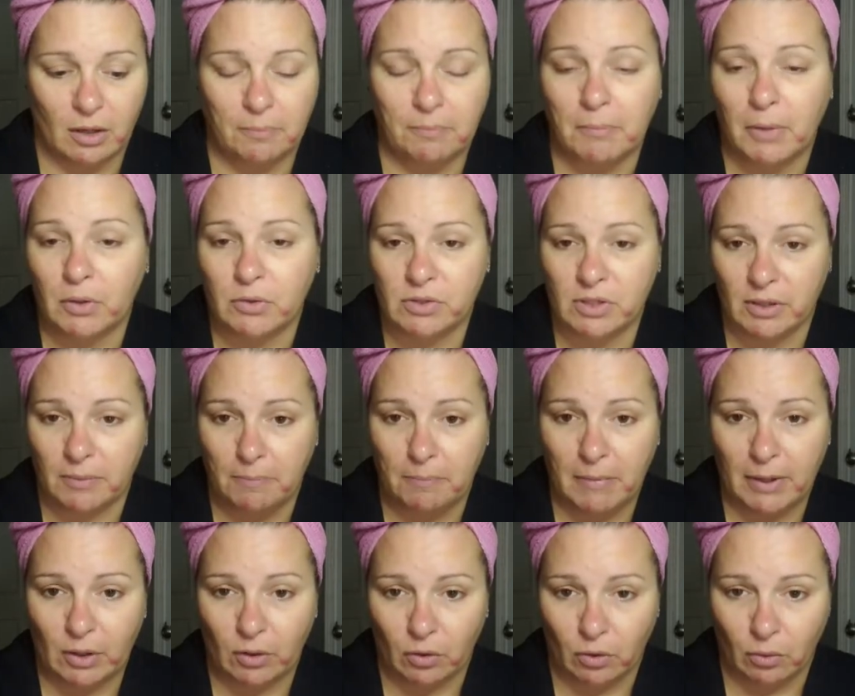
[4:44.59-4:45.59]
mostly
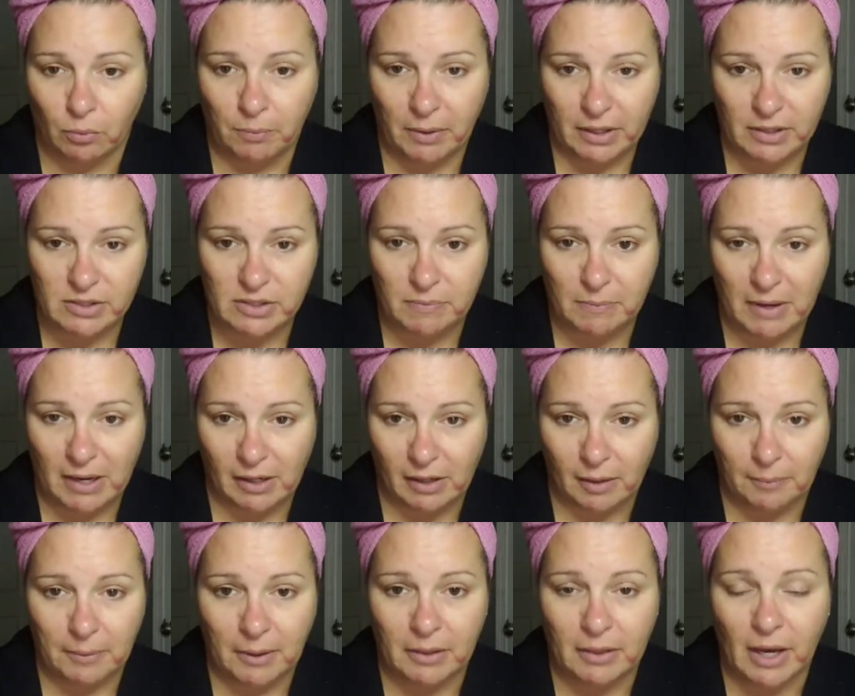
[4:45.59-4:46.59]
mineral-based
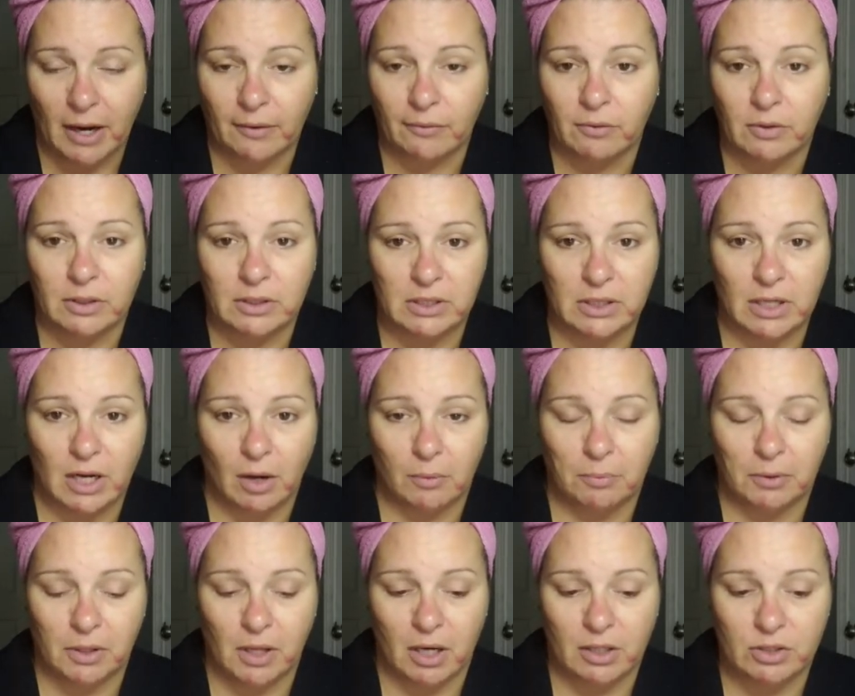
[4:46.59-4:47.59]
makeup, and that really did help a
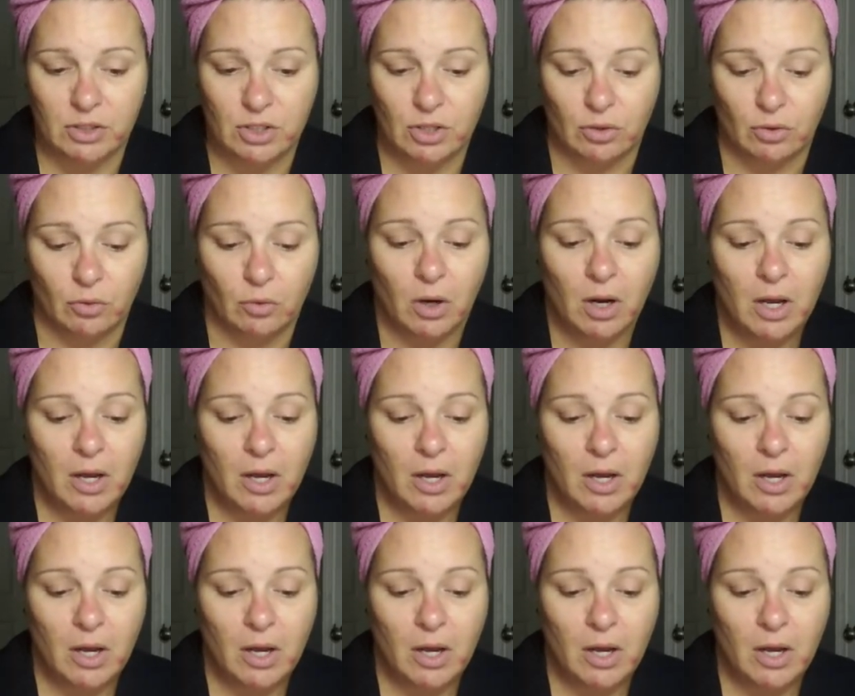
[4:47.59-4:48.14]
lot too.